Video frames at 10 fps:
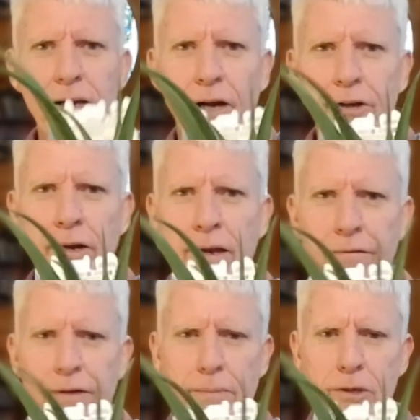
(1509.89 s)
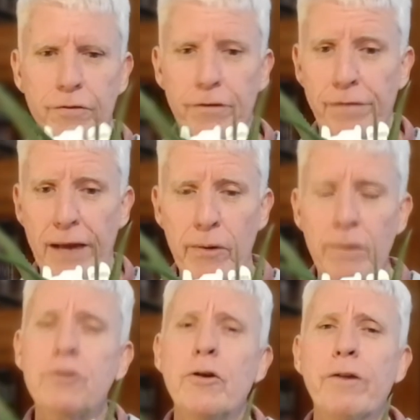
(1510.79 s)
I don't have an image of the
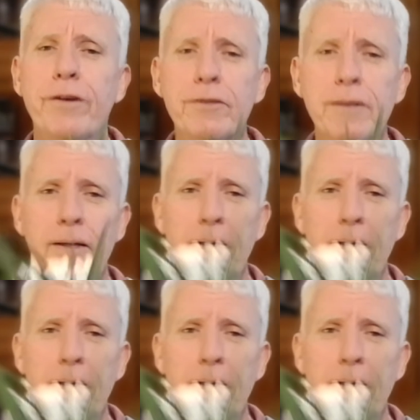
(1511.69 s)
flower. Sorry, folks.